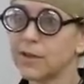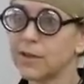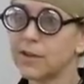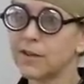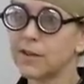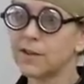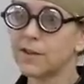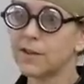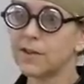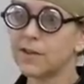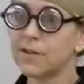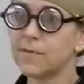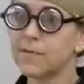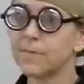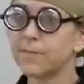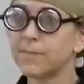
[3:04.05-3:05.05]

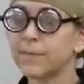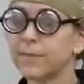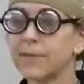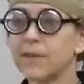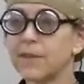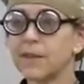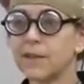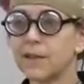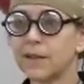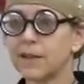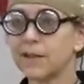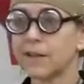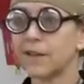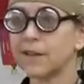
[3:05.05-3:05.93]
(silence)